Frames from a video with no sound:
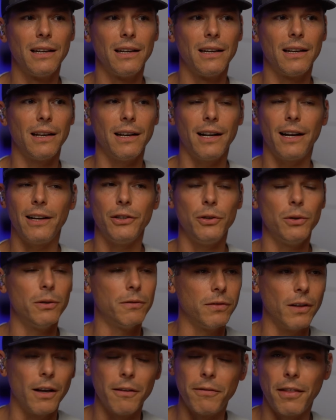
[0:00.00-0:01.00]
and how you have
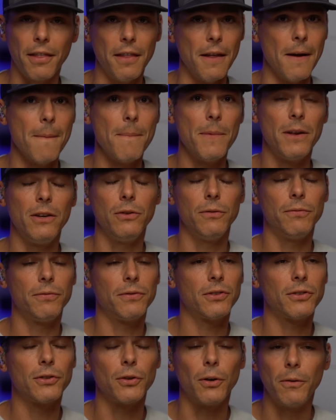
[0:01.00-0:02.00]
loved them and you've
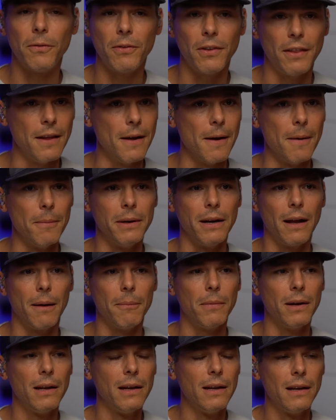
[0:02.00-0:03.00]
served them, and
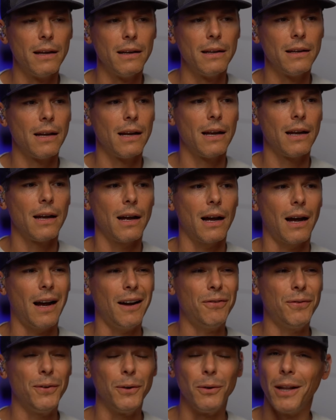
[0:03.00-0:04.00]
I
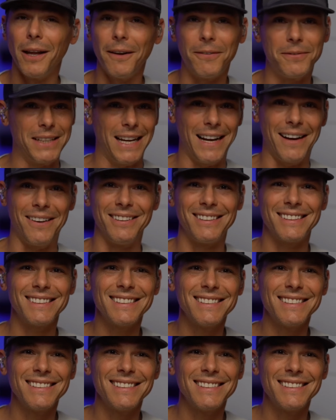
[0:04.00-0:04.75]
feel left out.